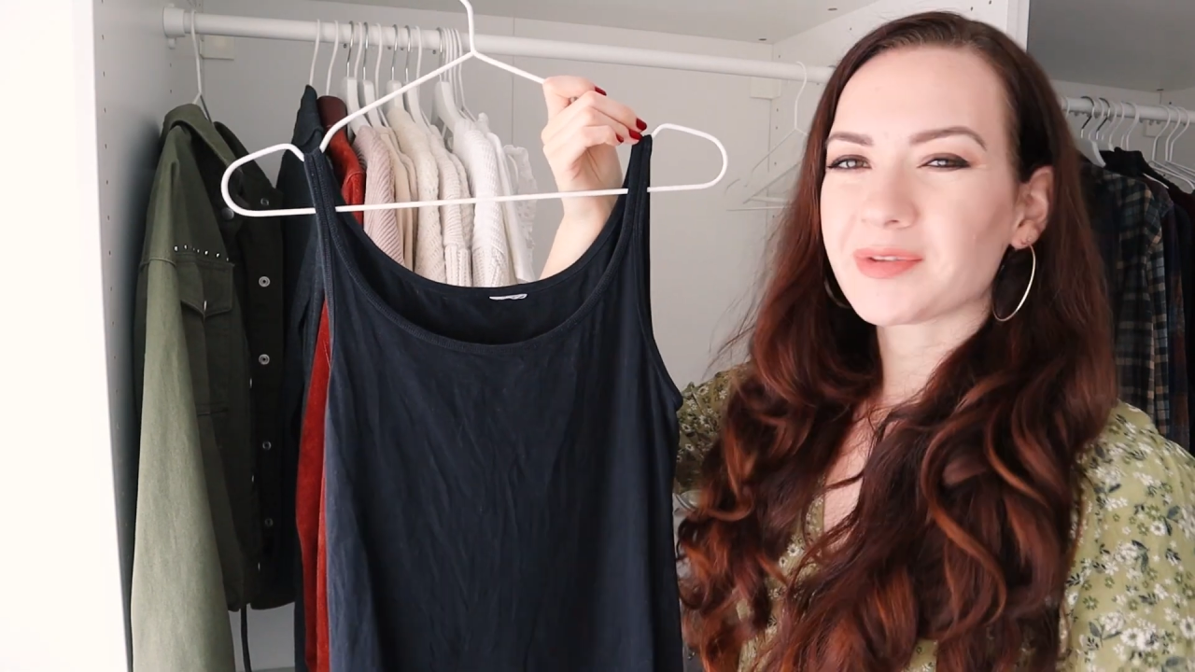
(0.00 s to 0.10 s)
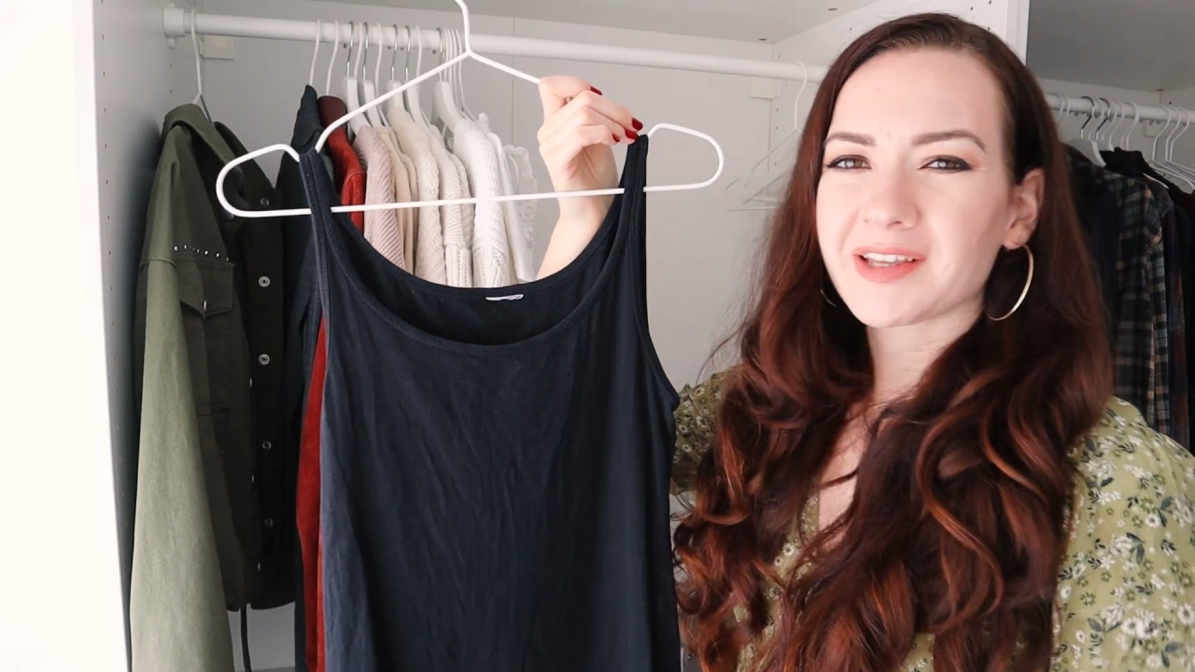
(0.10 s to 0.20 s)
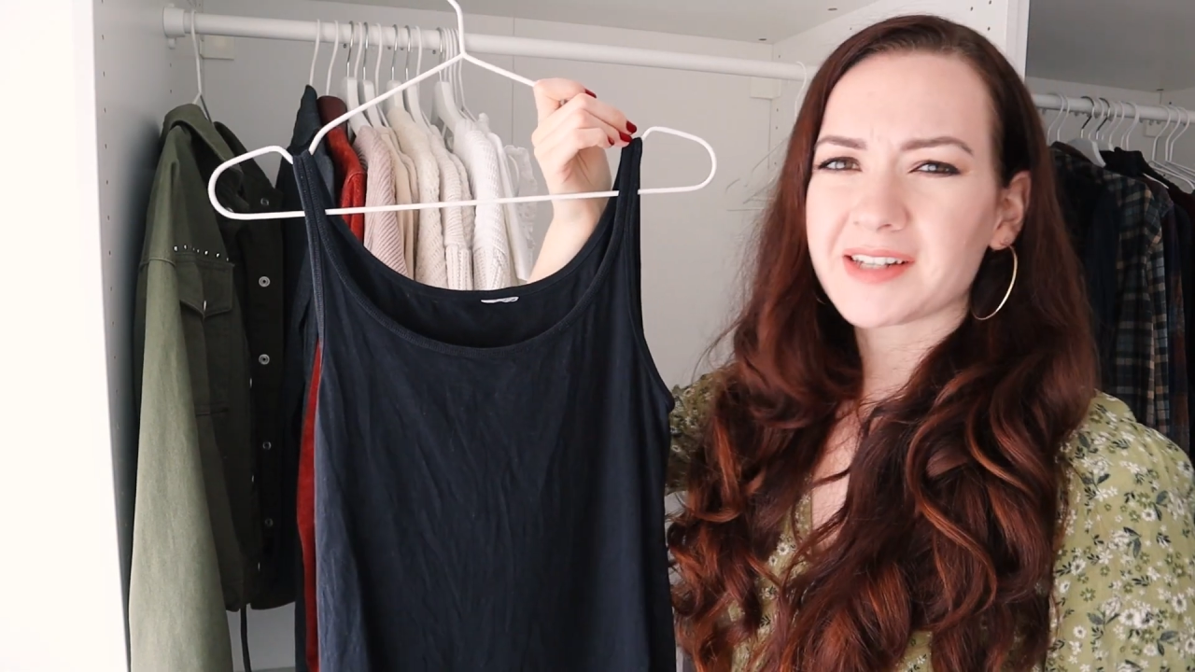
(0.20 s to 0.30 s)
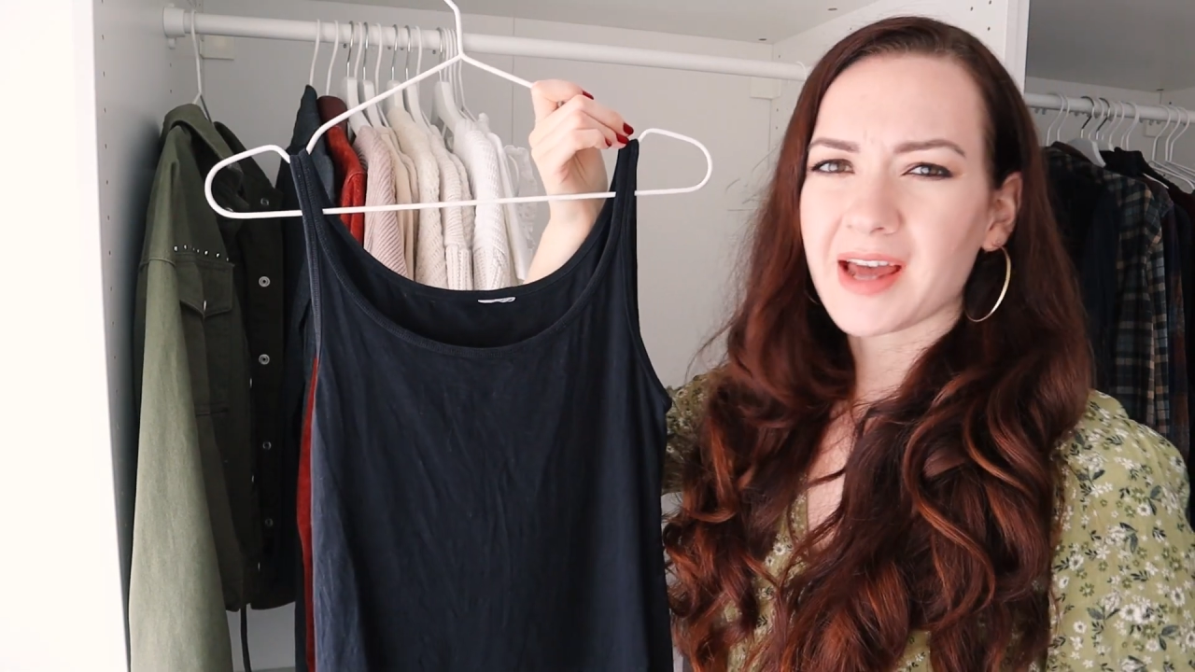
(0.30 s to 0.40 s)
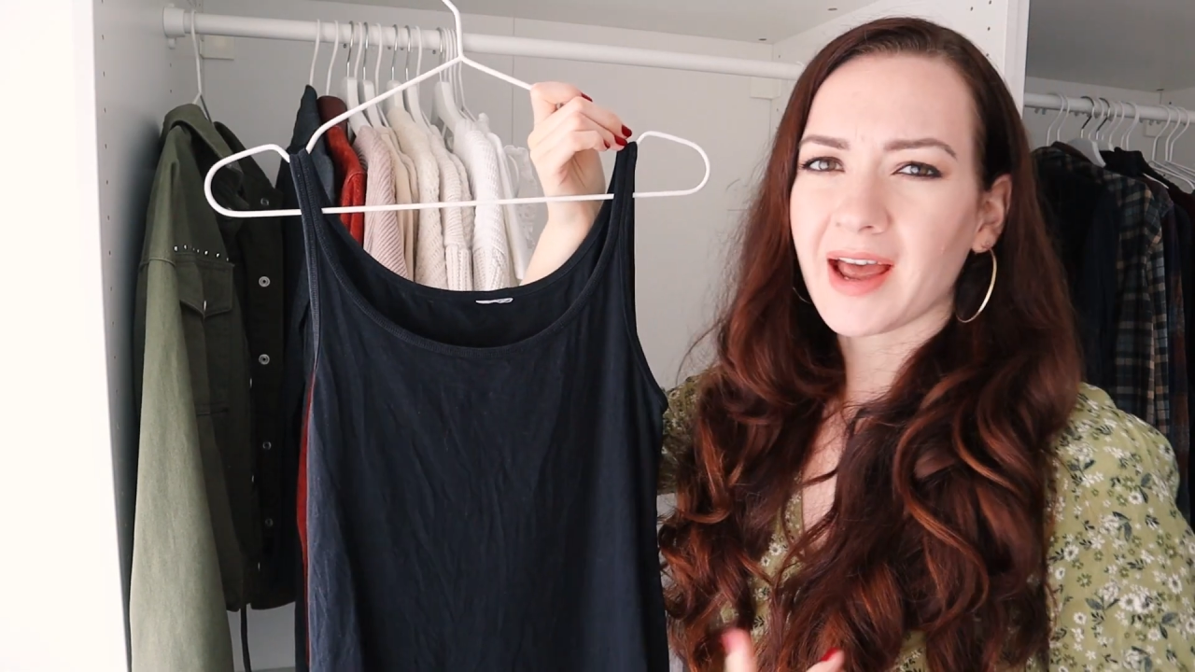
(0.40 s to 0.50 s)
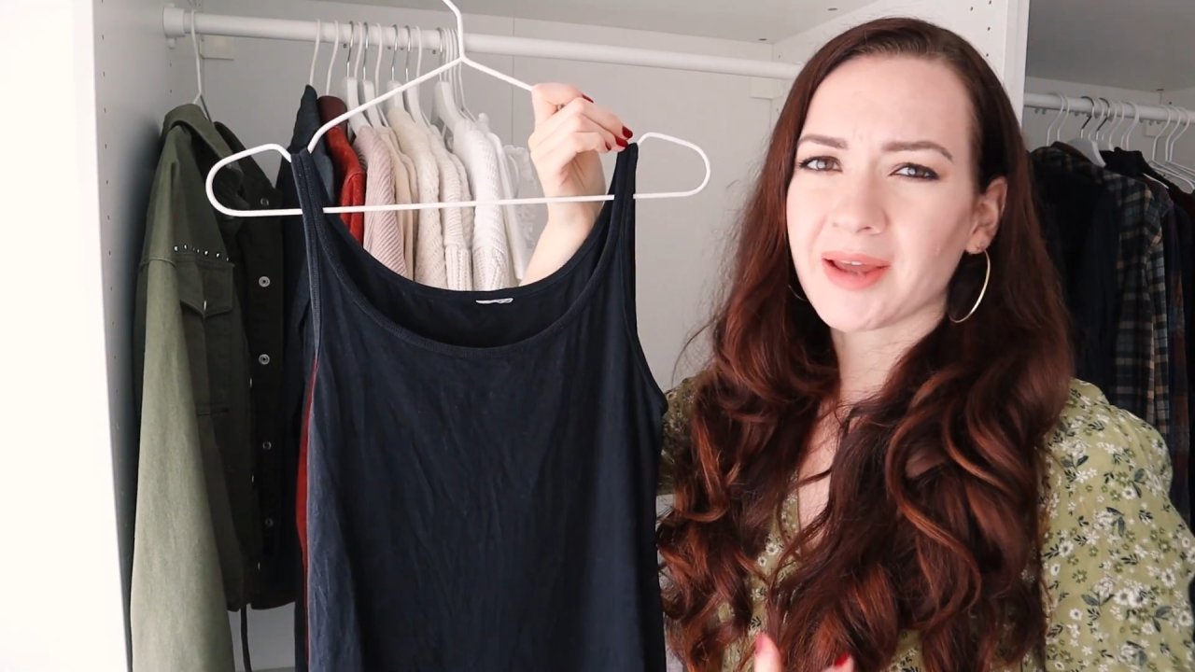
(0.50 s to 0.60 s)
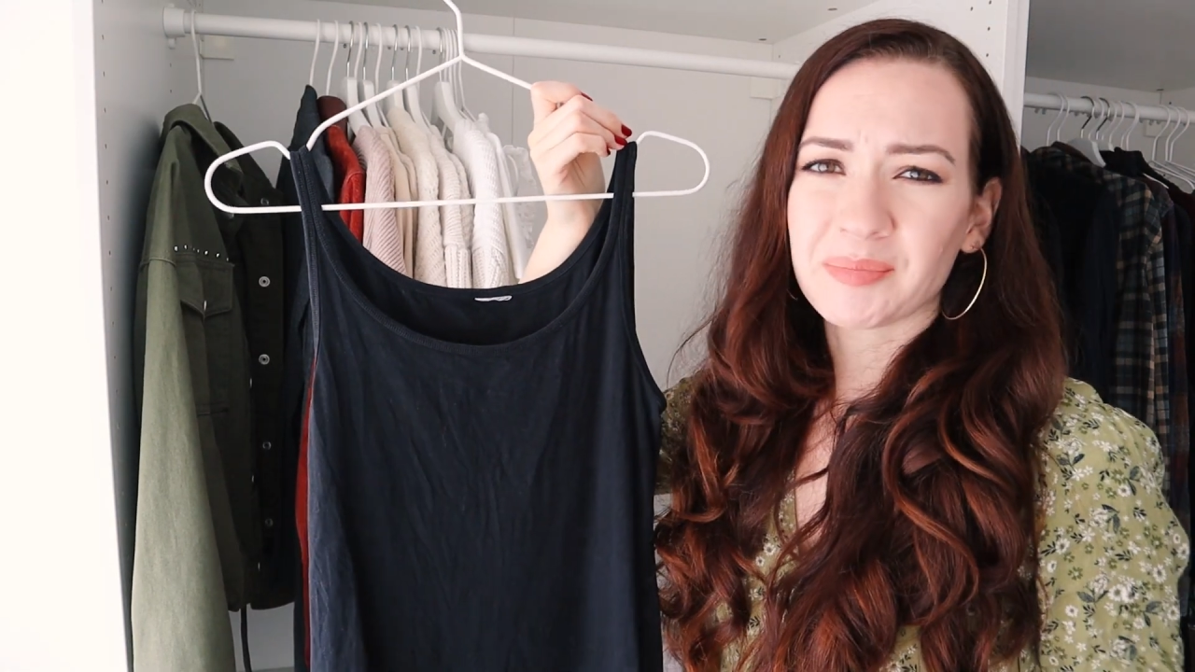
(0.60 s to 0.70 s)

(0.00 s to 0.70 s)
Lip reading: that I